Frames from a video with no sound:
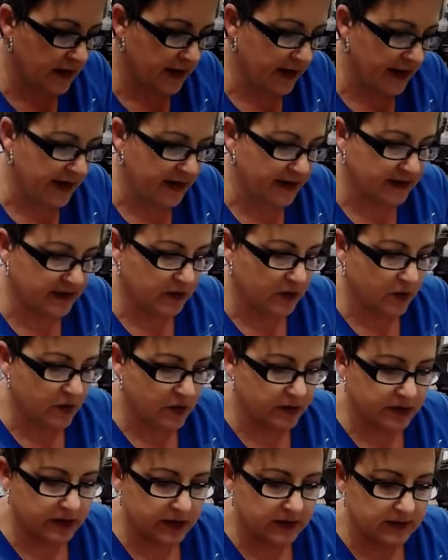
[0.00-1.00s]
It is
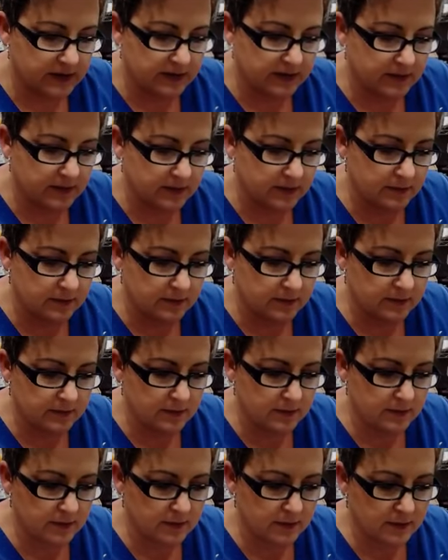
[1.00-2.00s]
gorgeous.
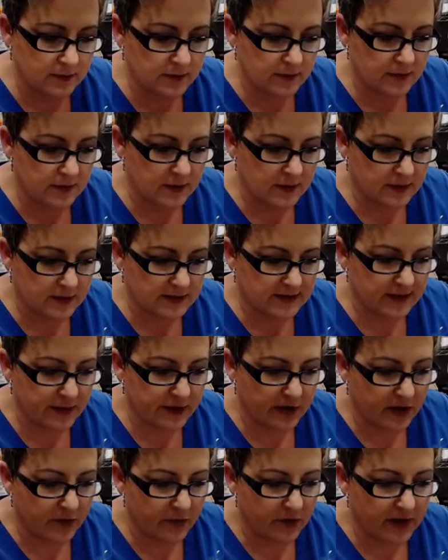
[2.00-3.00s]
So I'm
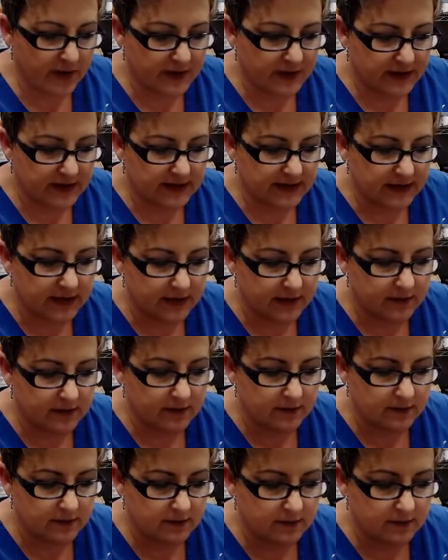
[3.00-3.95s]
going to rub this in.